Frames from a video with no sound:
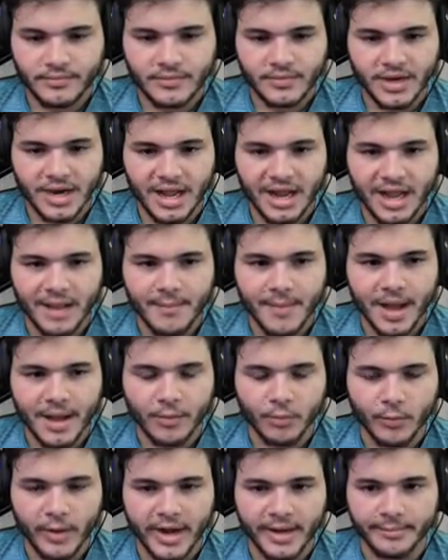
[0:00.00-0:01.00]
I got my
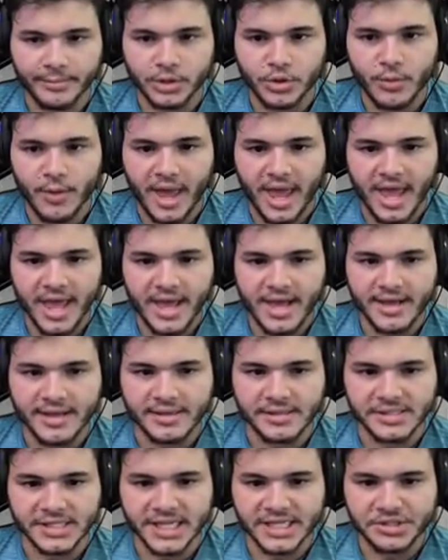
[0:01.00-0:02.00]
red and blue
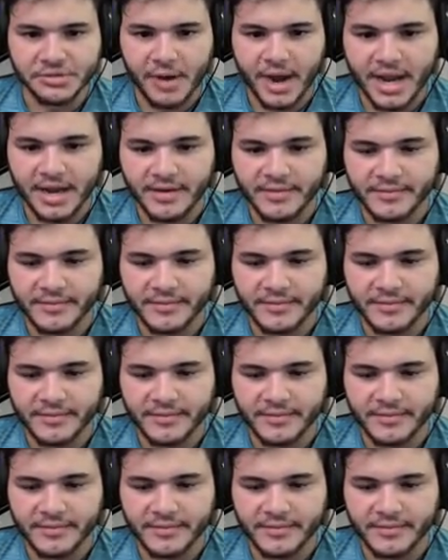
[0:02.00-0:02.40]
hands, that's right.